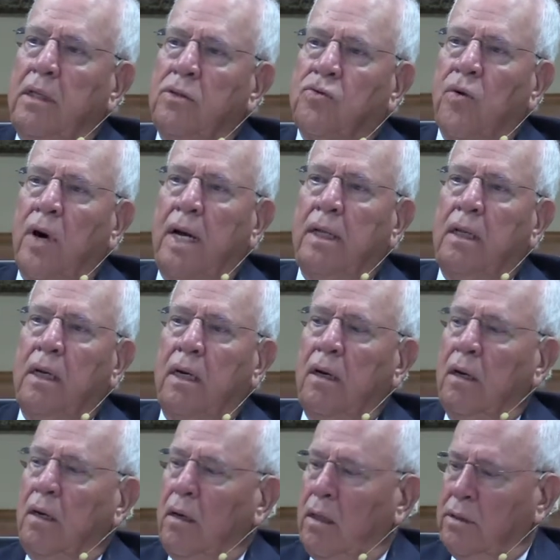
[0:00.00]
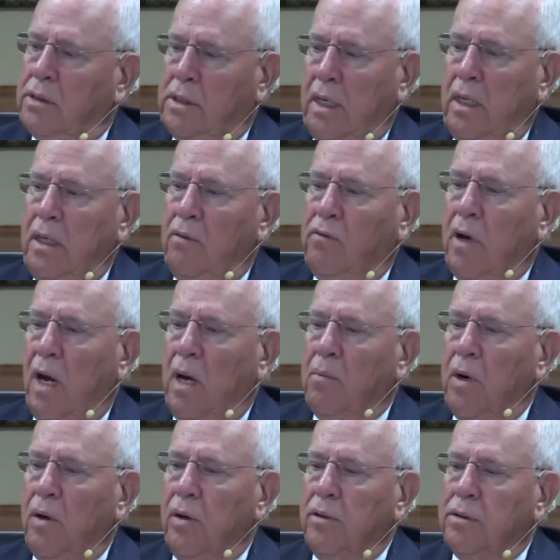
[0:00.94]
is right there, a city of
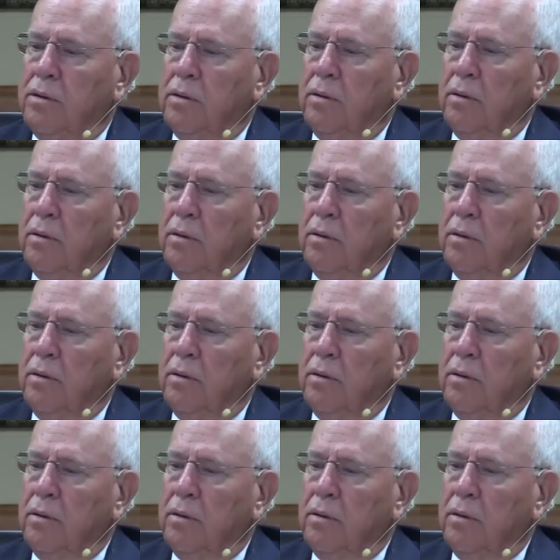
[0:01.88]
commerce.